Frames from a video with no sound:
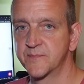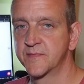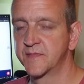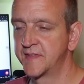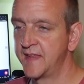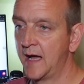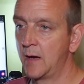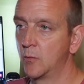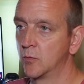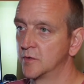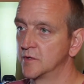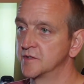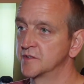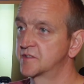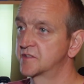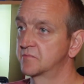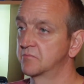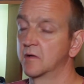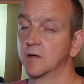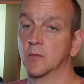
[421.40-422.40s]
that
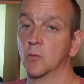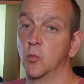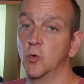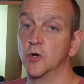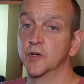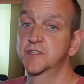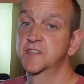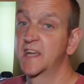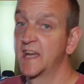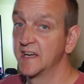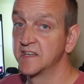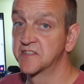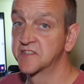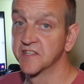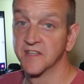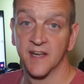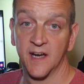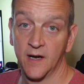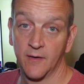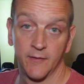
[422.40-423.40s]
was worst case
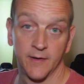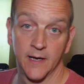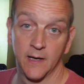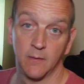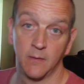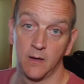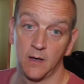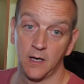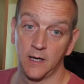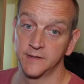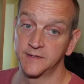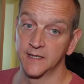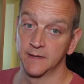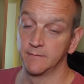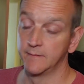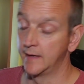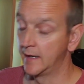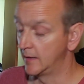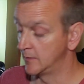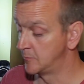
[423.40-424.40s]
scenario. I
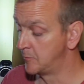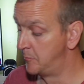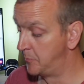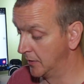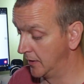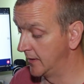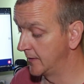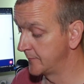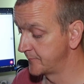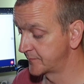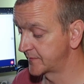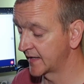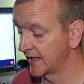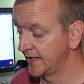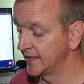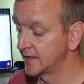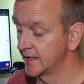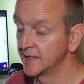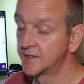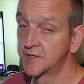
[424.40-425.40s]
don't know, but
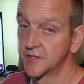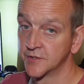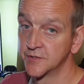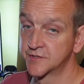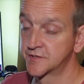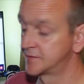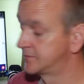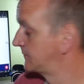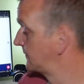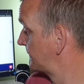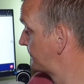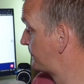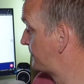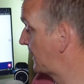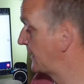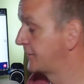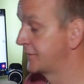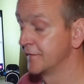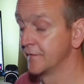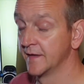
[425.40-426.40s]
it does.
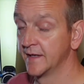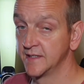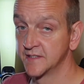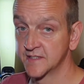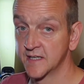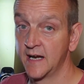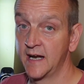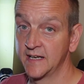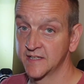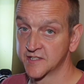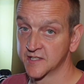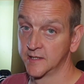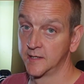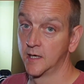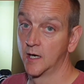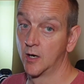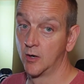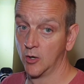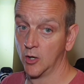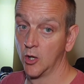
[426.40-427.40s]
Both of these actually
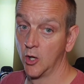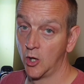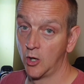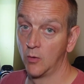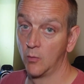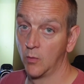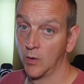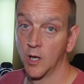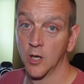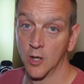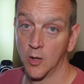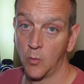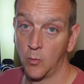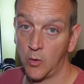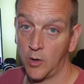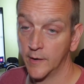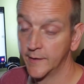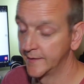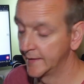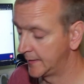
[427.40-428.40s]
are a lot
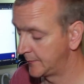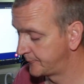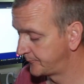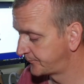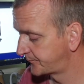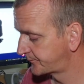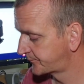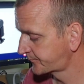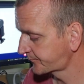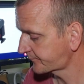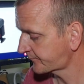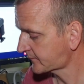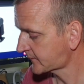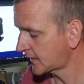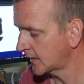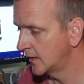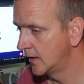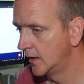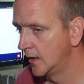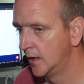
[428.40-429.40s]
wider.
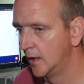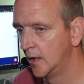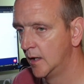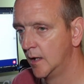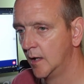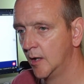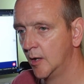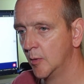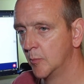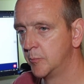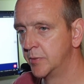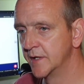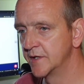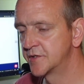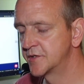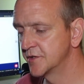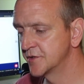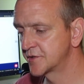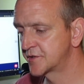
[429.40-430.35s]
But it